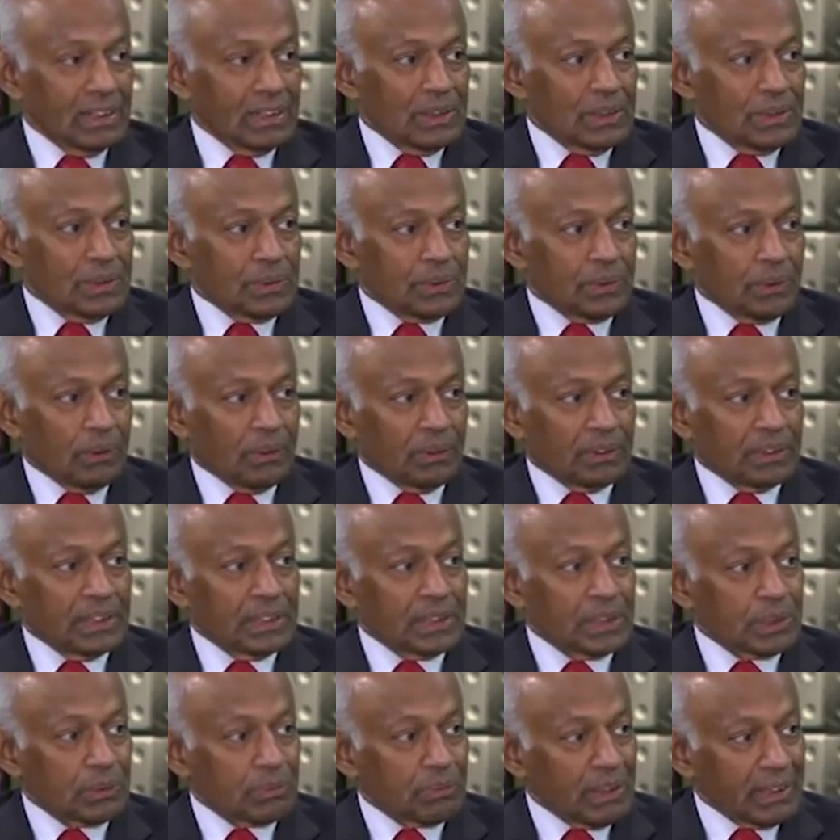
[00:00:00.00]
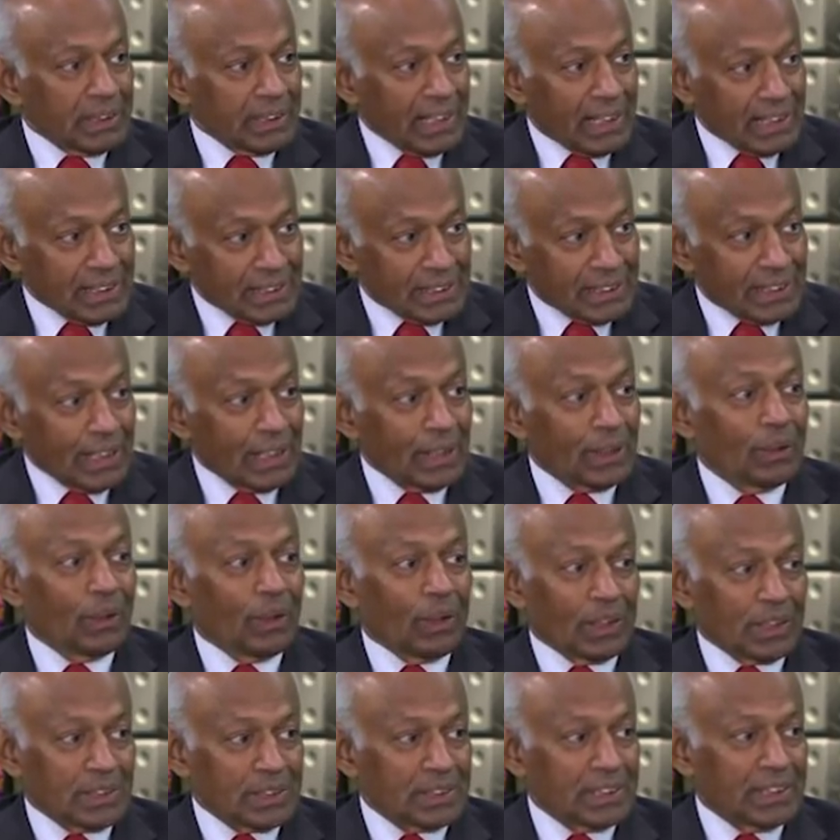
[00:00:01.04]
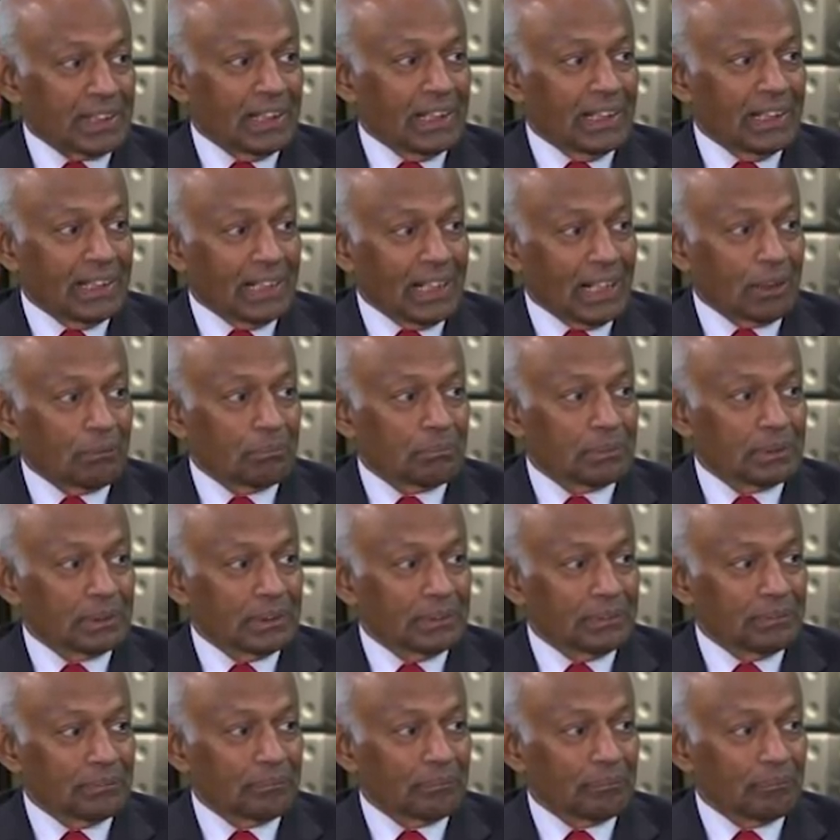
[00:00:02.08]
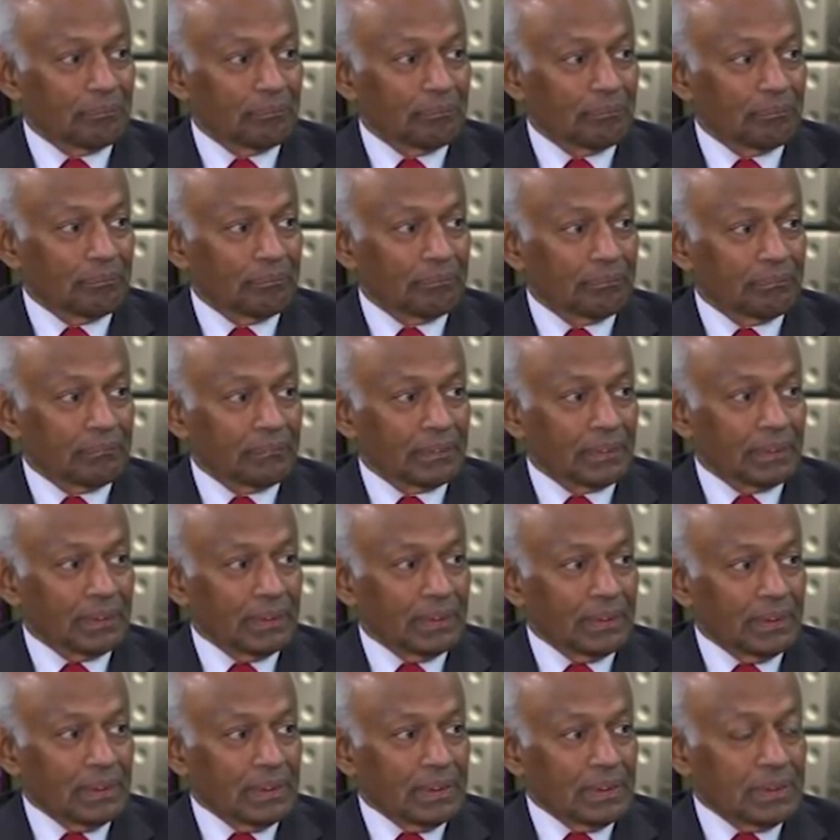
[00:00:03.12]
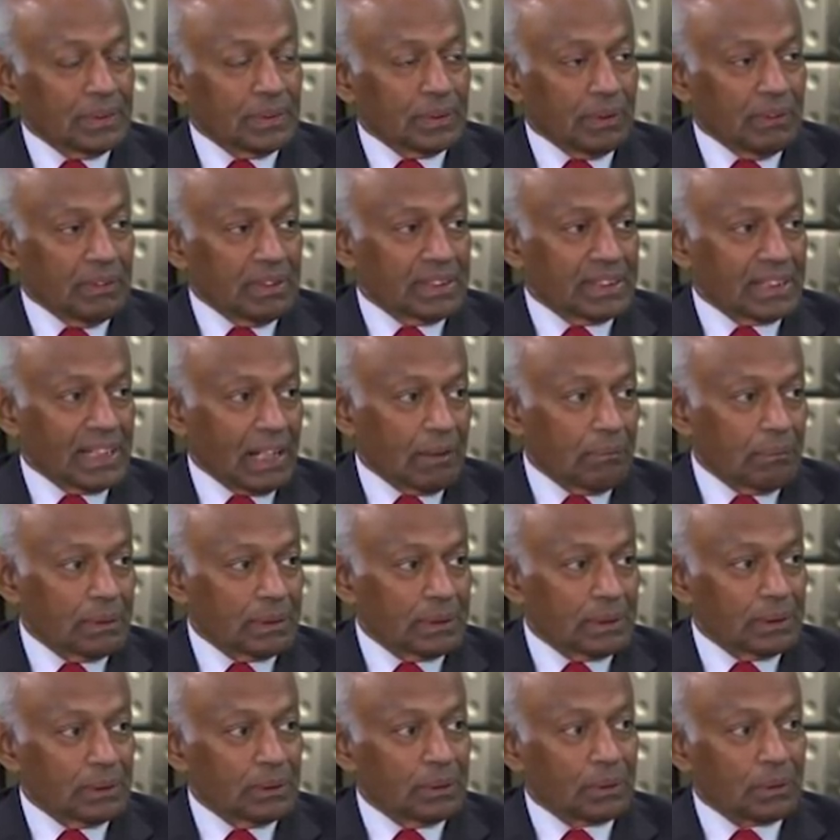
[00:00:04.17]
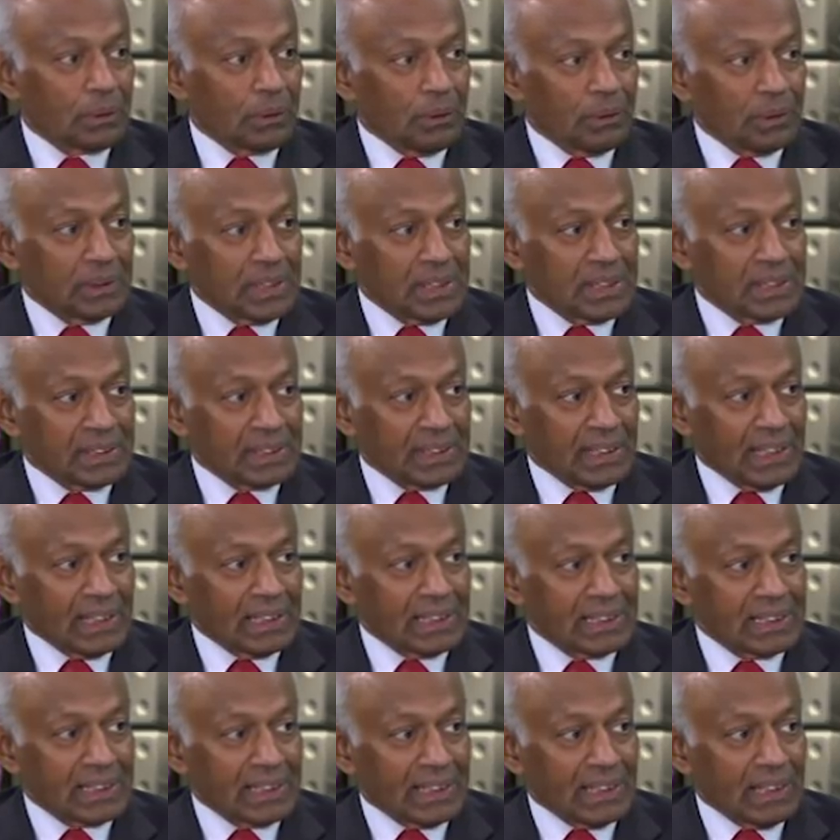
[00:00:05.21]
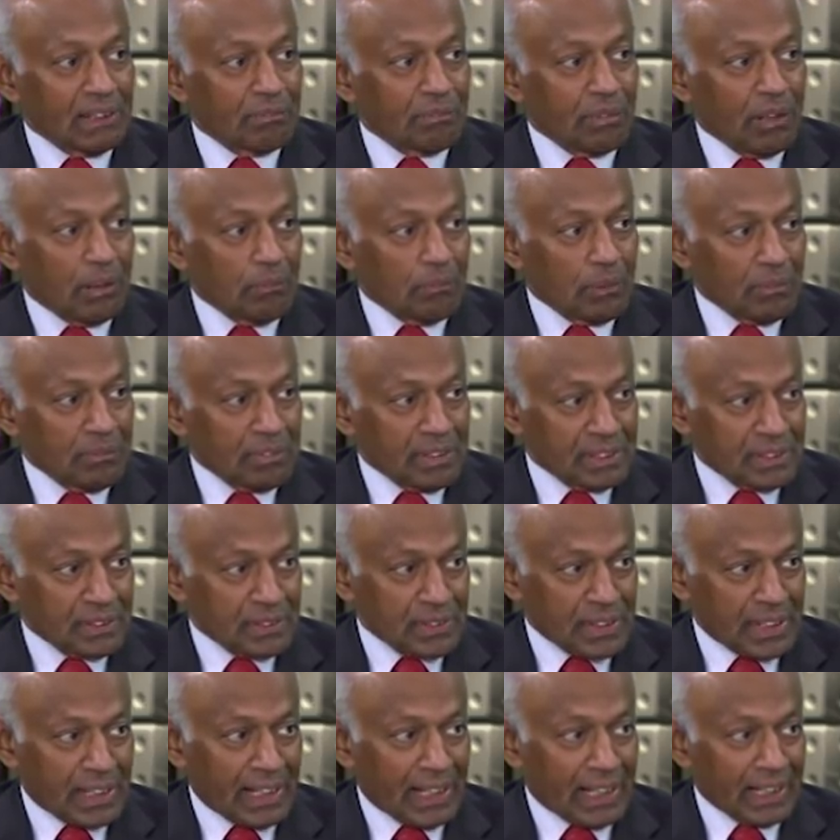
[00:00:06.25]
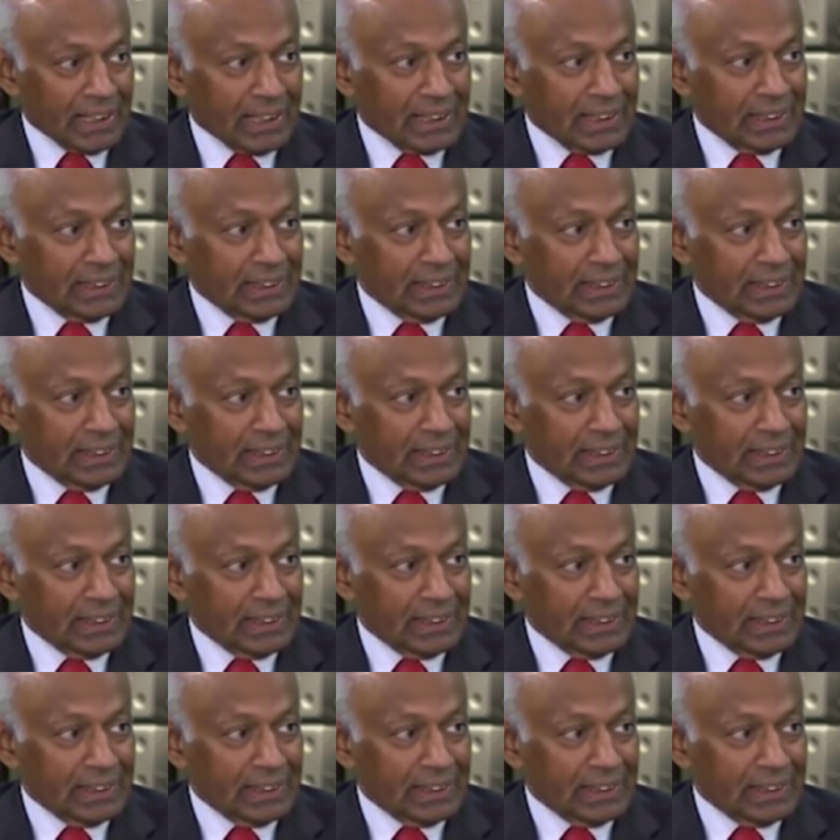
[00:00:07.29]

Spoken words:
So this is where the engineering knowledge really helped. So I was able to grow the cells in the form of a strand,